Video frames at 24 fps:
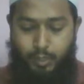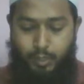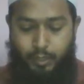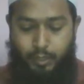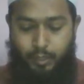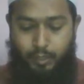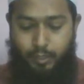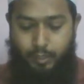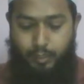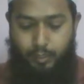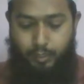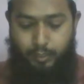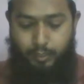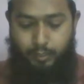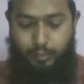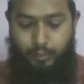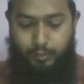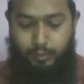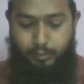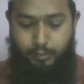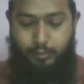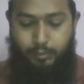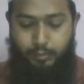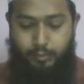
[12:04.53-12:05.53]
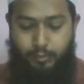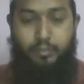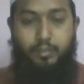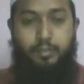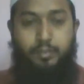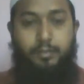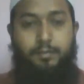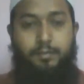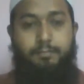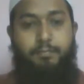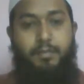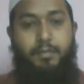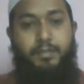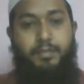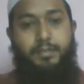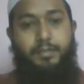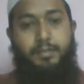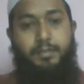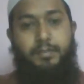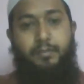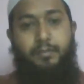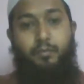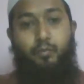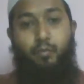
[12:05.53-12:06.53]
he is a master
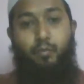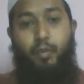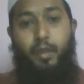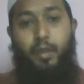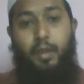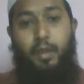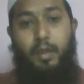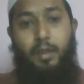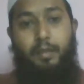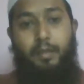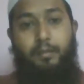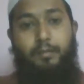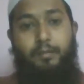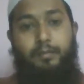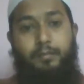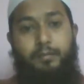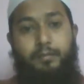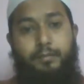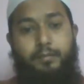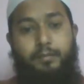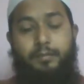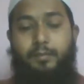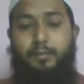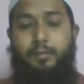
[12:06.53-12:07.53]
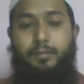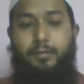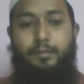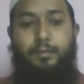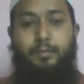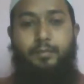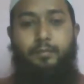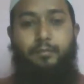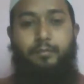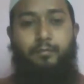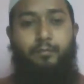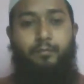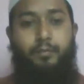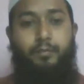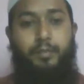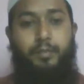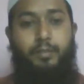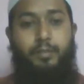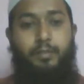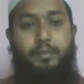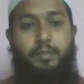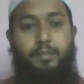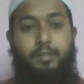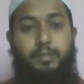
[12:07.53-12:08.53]
in Quran. He,
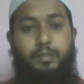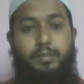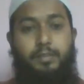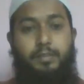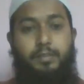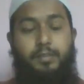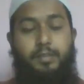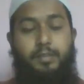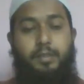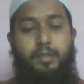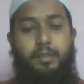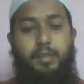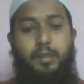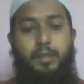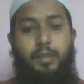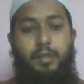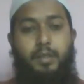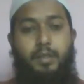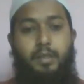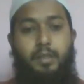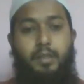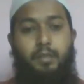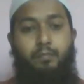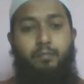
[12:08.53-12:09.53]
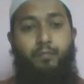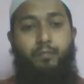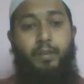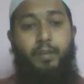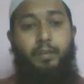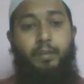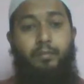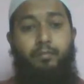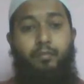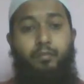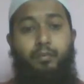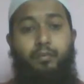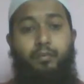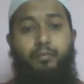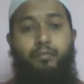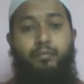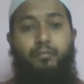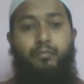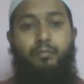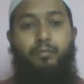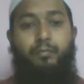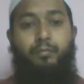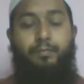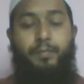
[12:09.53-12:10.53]
he is a
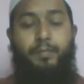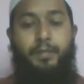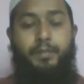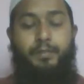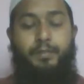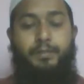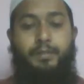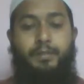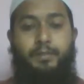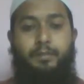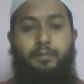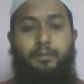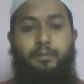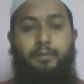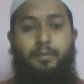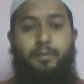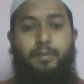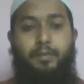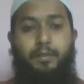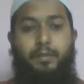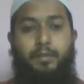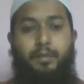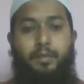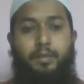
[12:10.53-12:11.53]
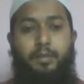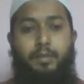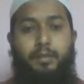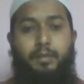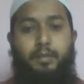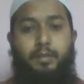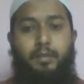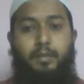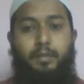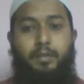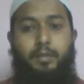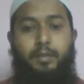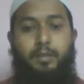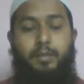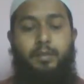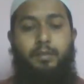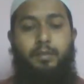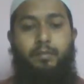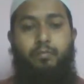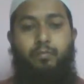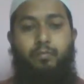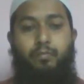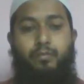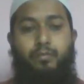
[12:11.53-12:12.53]
well-known person. He
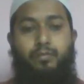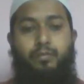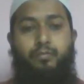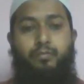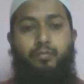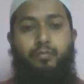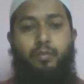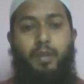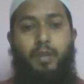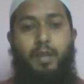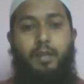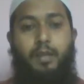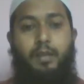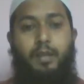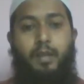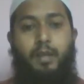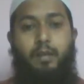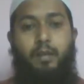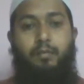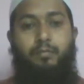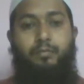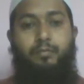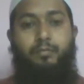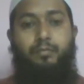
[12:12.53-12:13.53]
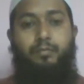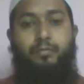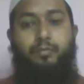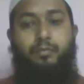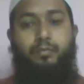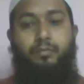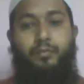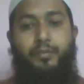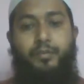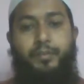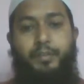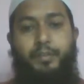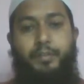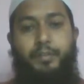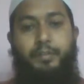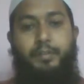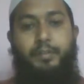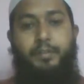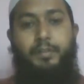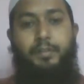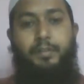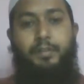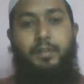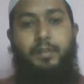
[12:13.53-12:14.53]
knows Quran, how to read
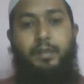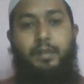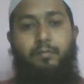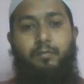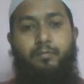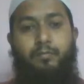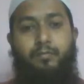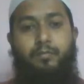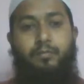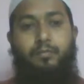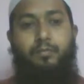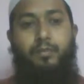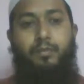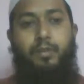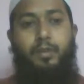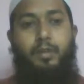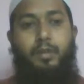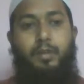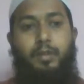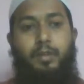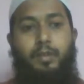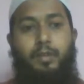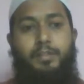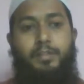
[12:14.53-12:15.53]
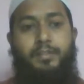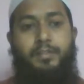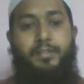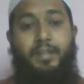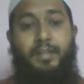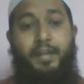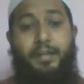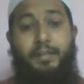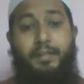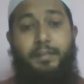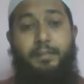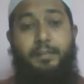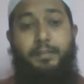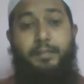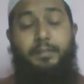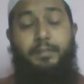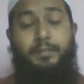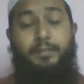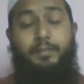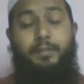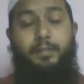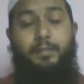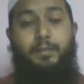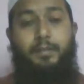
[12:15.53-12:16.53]
it, how to study
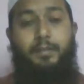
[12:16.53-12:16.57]
it,